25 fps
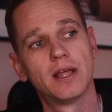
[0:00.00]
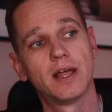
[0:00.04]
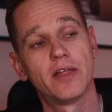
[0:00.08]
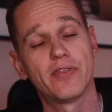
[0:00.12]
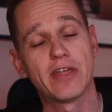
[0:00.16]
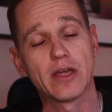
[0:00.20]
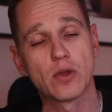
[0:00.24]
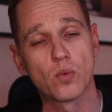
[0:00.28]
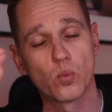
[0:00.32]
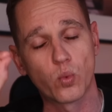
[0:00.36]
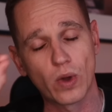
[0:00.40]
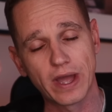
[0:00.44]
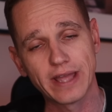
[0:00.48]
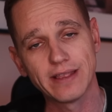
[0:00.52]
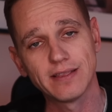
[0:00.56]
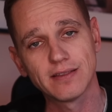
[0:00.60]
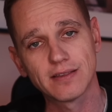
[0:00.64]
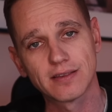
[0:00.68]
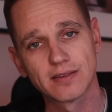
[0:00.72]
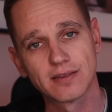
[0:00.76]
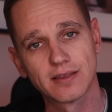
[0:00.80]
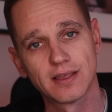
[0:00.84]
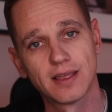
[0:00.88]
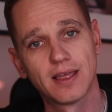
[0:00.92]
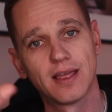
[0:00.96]
They
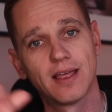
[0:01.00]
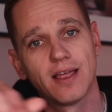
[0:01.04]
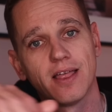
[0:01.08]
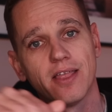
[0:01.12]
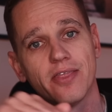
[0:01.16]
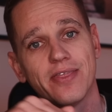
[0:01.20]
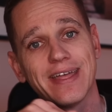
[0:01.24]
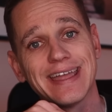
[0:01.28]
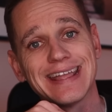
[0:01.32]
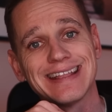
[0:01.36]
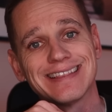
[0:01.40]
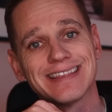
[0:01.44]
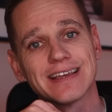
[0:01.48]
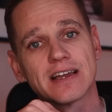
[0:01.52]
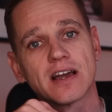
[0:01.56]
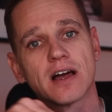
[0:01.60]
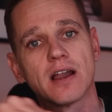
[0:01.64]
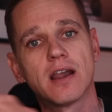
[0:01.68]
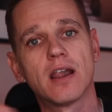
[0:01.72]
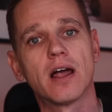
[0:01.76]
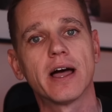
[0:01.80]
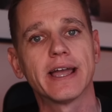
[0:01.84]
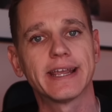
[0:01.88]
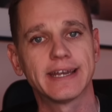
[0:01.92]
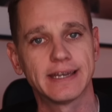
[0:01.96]
went, they
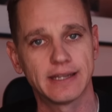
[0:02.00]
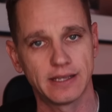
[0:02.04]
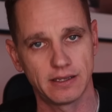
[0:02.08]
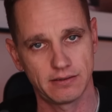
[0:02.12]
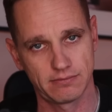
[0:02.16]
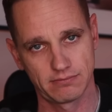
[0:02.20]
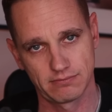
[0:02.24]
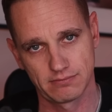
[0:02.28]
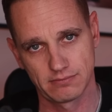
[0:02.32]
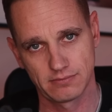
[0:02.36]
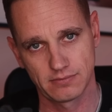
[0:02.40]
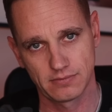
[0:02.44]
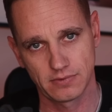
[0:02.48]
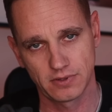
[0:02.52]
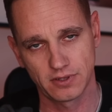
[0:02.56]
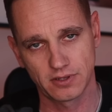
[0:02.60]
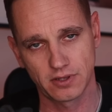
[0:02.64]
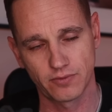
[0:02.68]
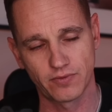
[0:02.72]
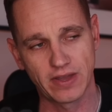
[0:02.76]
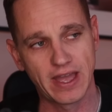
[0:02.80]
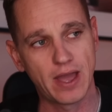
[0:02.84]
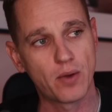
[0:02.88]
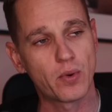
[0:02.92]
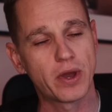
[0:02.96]
declined it. The
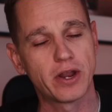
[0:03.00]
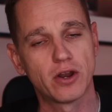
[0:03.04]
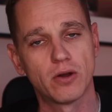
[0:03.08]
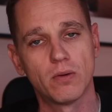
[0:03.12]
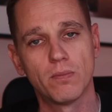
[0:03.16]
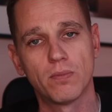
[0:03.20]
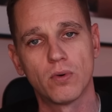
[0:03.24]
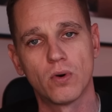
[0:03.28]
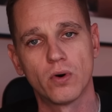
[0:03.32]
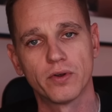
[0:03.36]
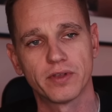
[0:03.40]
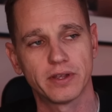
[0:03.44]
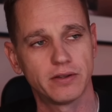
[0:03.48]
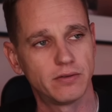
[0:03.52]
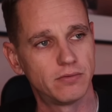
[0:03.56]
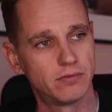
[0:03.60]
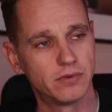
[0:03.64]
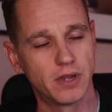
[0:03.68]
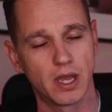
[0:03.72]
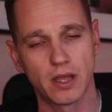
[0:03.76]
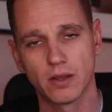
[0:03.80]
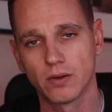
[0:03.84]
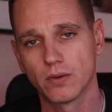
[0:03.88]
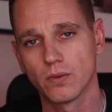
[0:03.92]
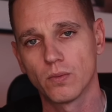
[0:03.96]
surveyor went on board and said,
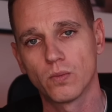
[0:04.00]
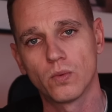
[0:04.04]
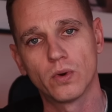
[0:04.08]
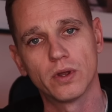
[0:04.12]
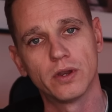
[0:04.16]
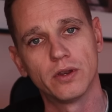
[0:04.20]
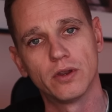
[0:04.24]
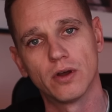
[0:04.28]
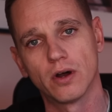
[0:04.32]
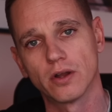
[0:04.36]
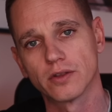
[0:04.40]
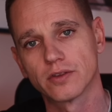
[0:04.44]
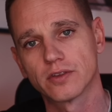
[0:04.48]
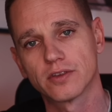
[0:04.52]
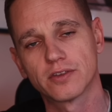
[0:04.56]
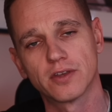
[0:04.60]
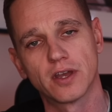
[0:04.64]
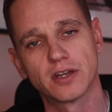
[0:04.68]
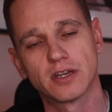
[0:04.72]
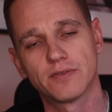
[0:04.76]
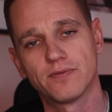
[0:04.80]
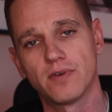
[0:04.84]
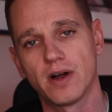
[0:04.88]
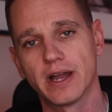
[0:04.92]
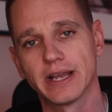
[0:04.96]
no, we're not
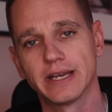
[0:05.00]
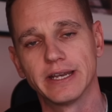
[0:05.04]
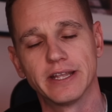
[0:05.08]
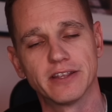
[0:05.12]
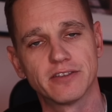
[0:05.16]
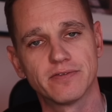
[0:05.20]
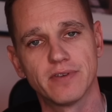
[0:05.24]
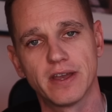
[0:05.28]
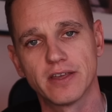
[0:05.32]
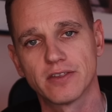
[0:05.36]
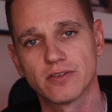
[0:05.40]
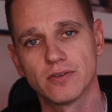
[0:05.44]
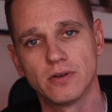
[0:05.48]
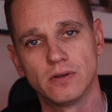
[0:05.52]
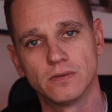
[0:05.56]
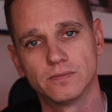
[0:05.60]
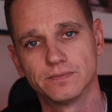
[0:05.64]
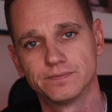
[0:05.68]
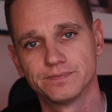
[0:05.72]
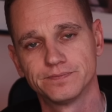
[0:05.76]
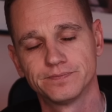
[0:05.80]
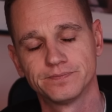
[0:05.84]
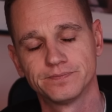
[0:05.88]
certifying this vessel.